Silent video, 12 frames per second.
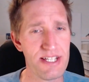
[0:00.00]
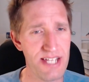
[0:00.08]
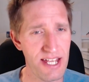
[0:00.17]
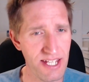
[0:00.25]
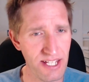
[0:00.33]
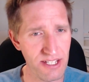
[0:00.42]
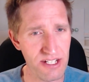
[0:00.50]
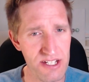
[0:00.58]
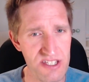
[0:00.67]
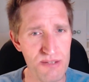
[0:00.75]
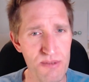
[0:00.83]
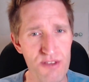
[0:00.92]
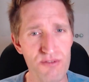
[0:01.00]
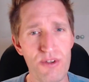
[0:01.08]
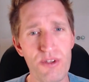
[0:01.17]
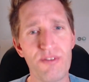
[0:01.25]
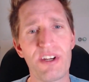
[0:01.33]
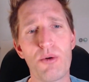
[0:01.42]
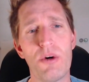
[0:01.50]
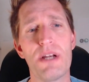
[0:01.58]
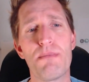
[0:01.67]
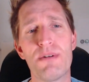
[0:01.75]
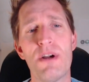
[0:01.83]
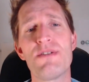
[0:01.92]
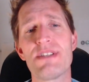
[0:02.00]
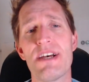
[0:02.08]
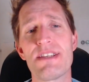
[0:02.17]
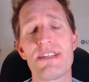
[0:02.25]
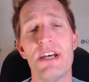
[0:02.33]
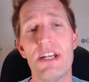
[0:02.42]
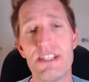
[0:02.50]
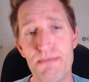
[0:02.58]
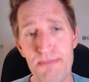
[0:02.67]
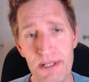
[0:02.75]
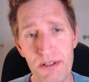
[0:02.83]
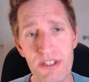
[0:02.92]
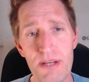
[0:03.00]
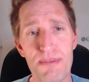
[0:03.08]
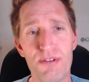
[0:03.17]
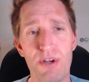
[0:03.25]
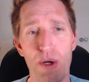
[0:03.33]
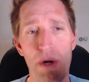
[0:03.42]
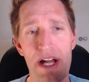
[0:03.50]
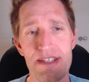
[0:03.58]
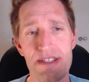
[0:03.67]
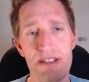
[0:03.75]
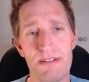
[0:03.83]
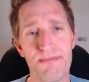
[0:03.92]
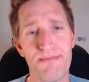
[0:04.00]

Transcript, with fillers: Taking the customer through the required process to build up the request.